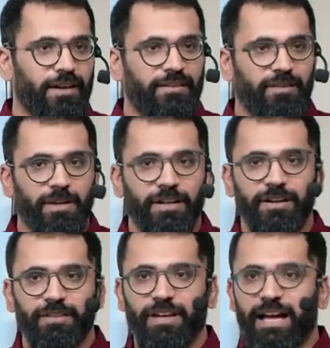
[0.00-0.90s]

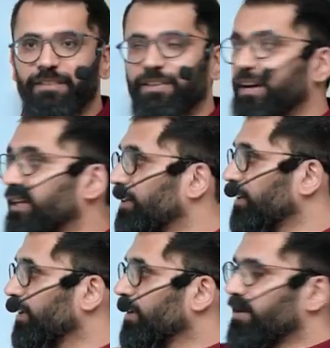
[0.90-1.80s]
Similarly, we have
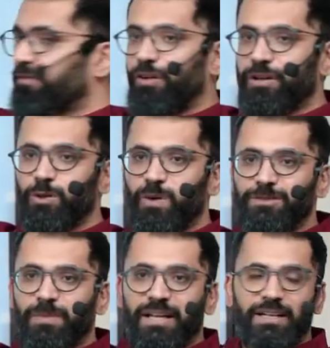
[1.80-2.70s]
another for
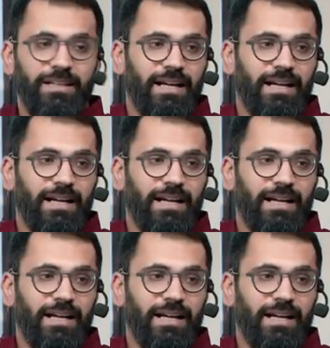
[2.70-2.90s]
US market,